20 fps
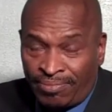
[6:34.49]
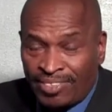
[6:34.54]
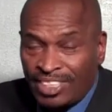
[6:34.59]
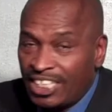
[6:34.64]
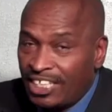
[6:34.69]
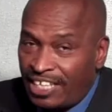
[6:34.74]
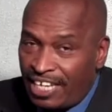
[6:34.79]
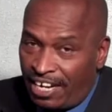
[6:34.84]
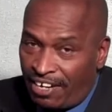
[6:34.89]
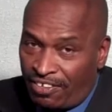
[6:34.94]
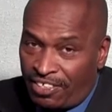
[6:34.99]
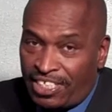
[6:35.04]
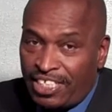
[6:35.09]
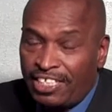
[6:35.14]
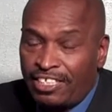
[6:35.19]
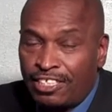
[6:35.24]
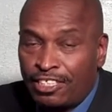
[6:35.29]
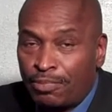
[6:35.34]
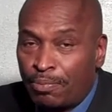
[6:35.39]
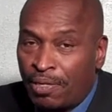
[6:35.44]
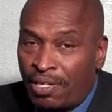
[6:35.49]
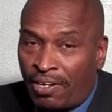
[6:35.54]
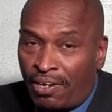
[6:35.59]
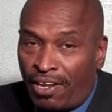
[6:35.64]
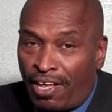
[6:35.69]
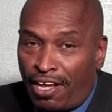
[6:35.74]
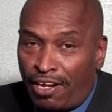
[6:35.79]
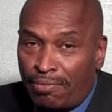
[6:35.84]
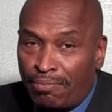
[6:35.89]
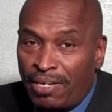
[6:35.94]
You're guaranteed to spend a
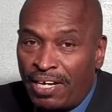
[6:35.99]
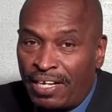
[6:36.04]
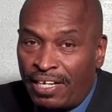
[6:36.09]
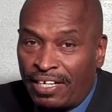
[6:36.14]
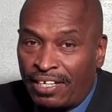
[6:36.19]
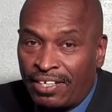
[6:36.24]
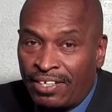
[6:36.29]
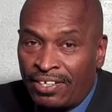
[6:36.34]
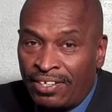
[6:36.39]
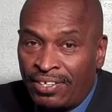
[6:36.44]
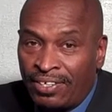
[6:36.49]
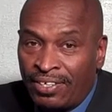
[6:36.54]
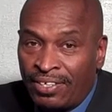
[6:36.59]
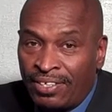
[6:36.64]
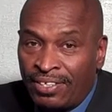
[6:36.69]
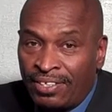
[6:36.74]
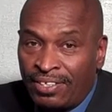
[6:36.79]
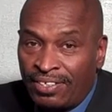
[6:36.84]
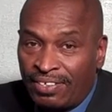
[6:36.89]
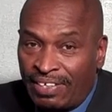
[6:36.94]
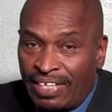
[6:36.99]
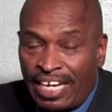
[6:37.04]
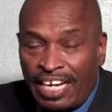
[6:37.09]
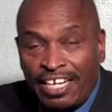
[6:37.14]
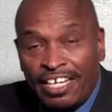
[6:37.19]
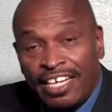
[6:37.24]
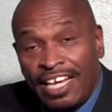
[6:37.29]
lot of money. Okay,